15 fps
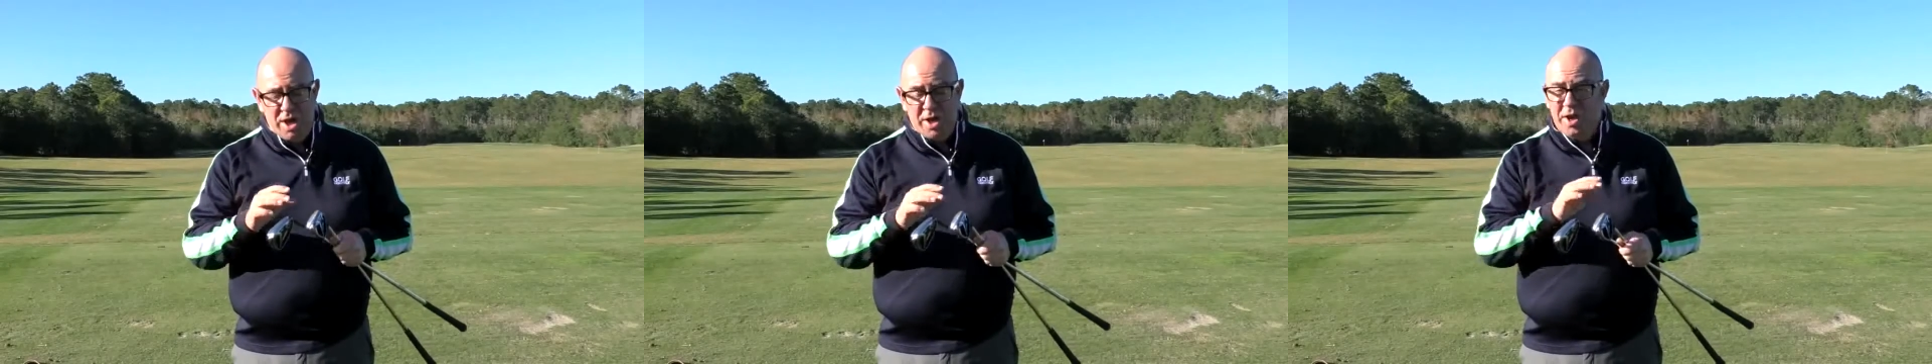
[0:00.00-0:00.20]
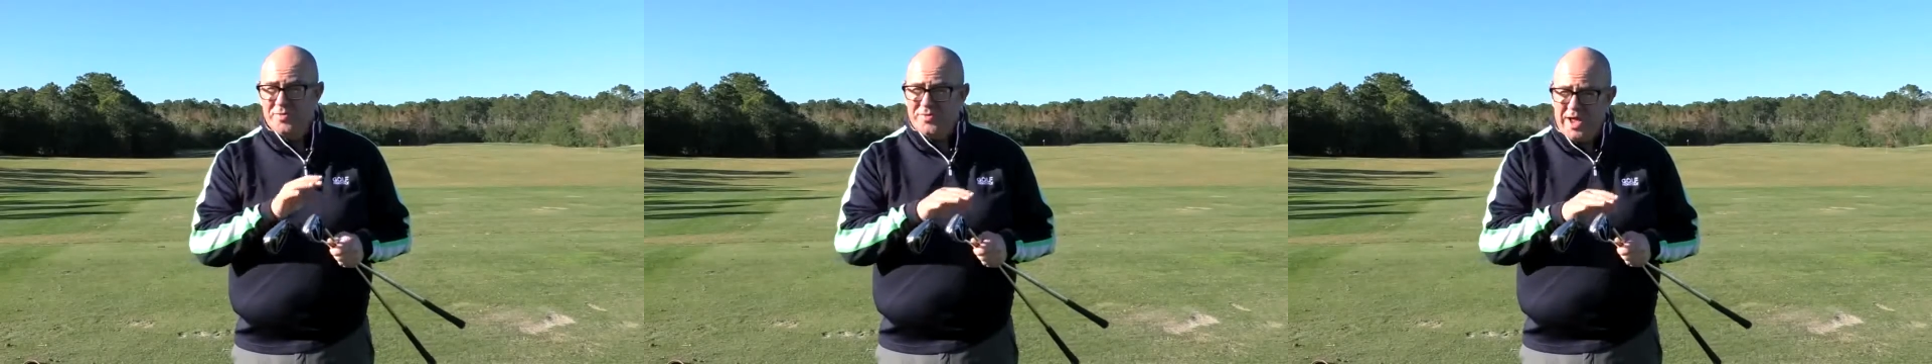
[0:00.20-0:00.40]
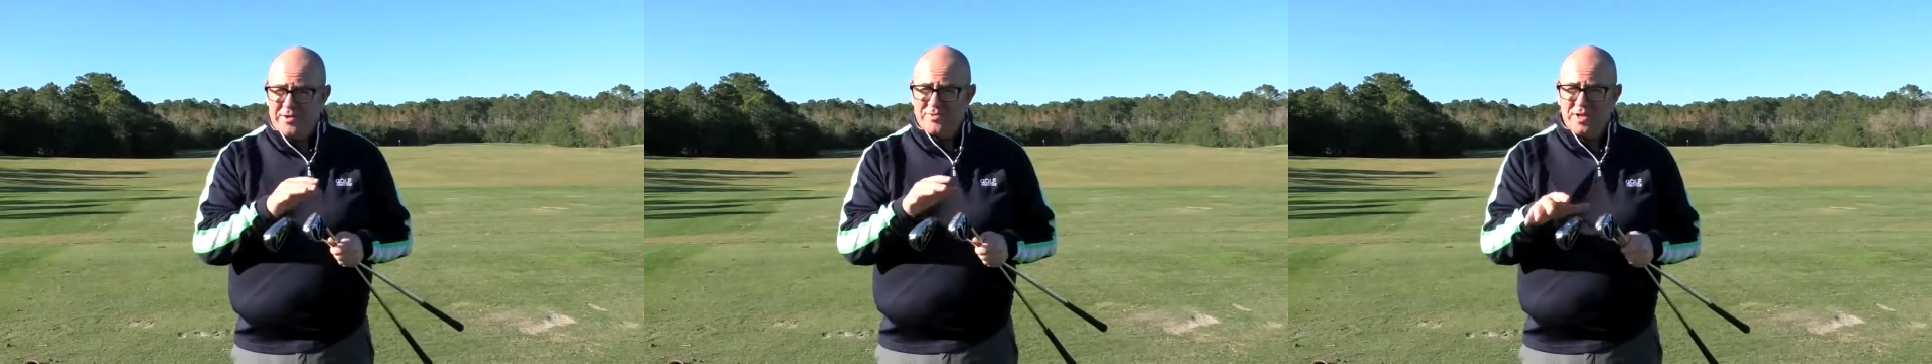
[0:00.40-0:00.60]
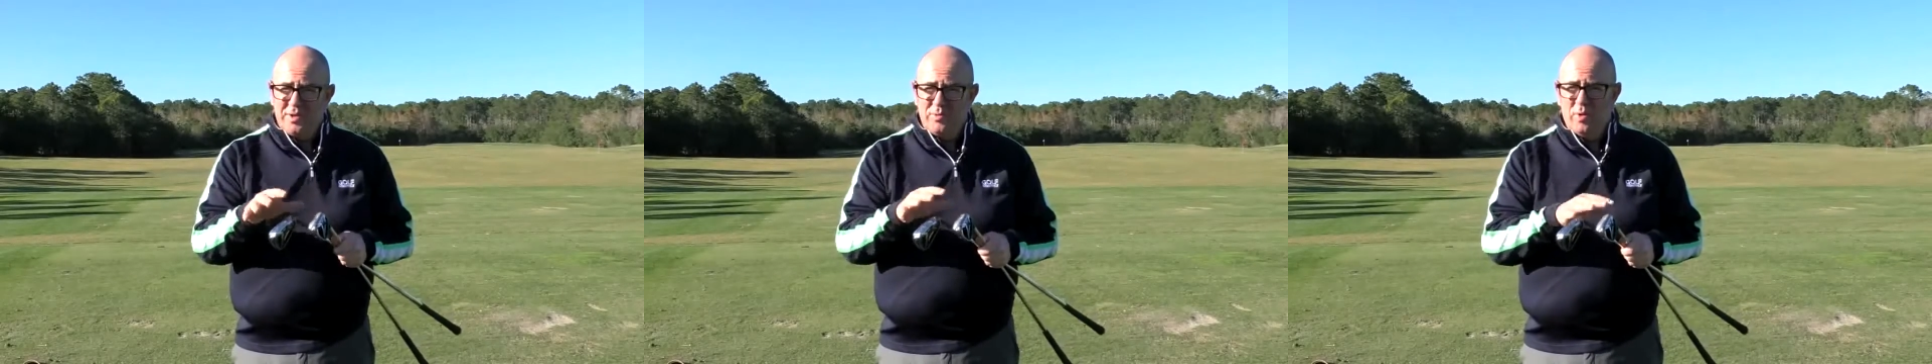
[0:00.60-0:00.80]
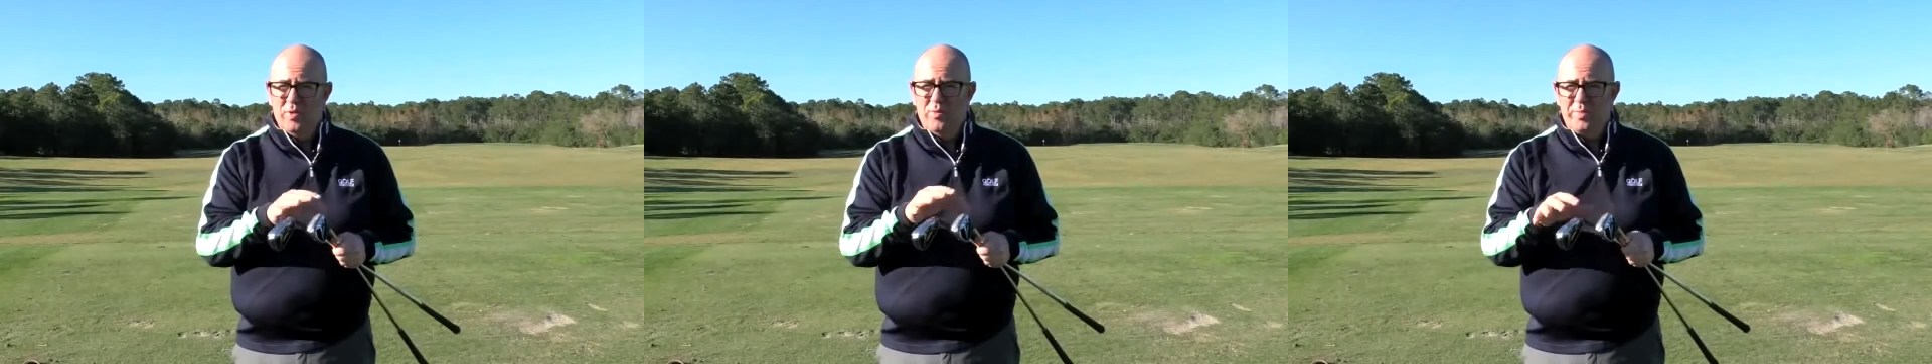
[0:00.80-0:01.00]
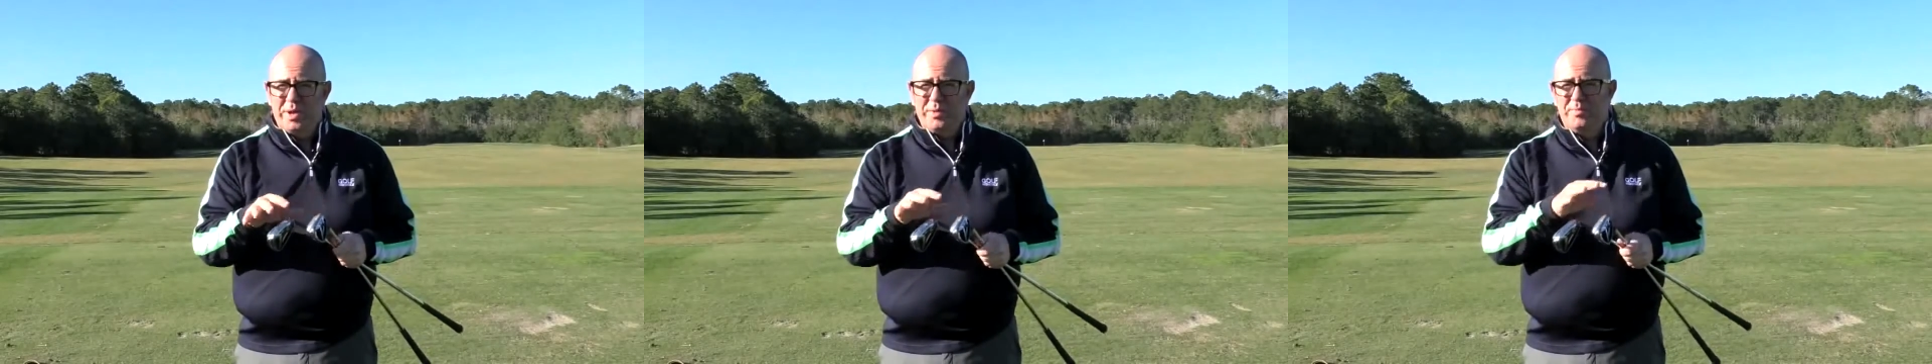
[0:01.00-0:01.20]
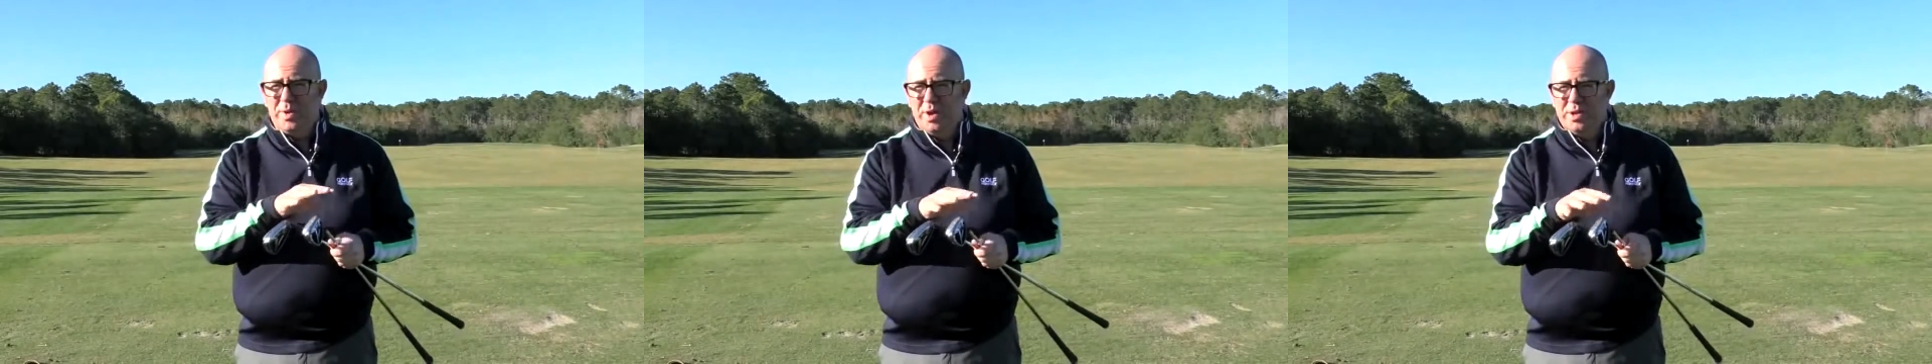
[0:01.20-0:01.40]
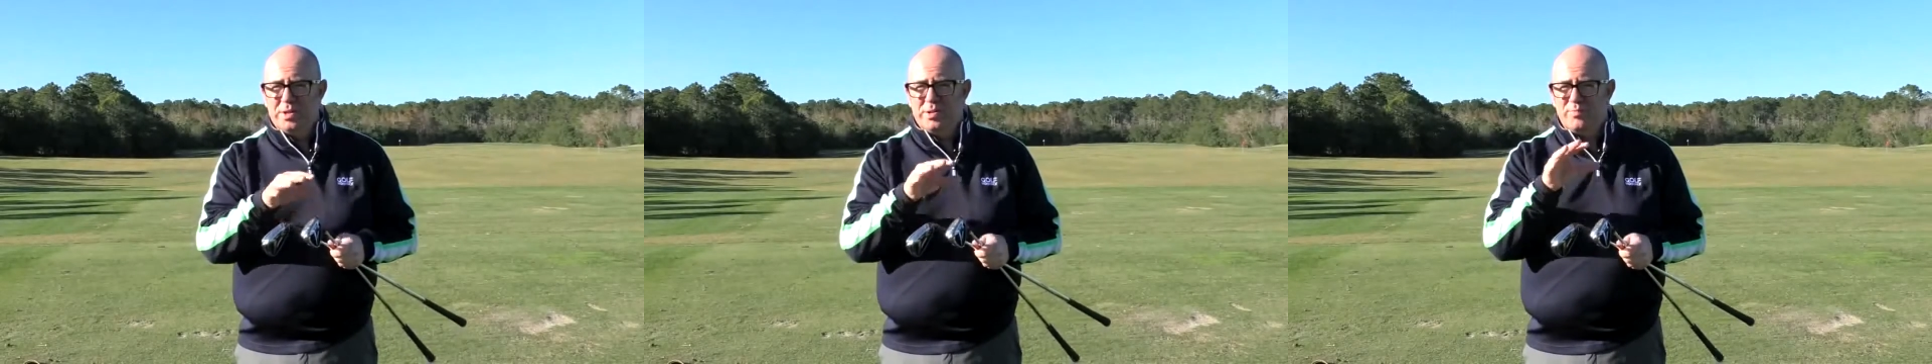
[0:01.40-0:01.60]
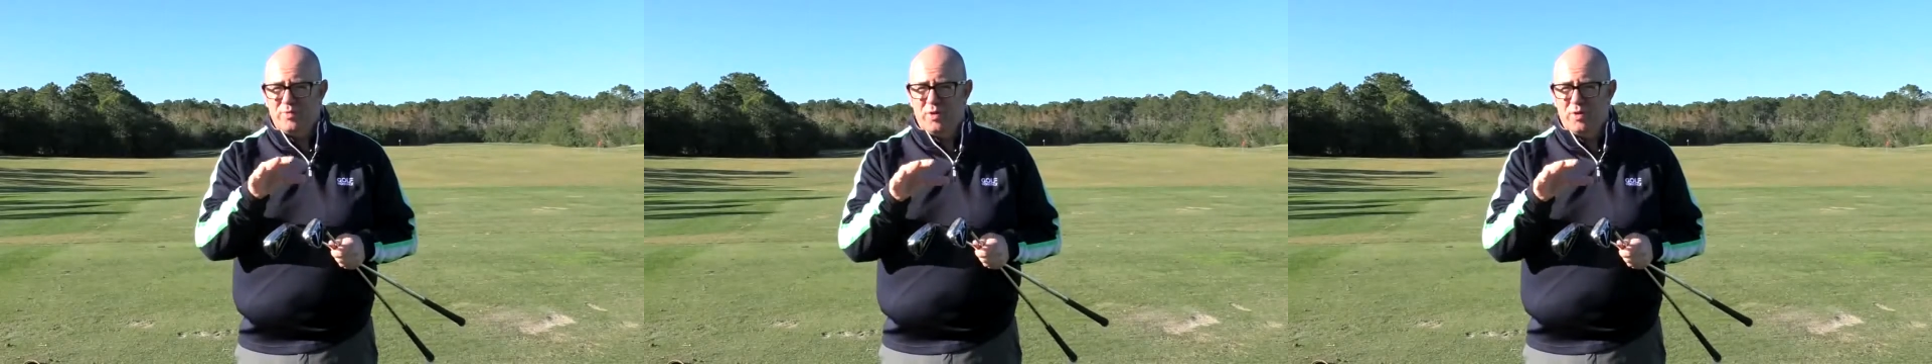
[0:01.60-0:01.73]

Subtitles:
and undoubtedly one of the big buzz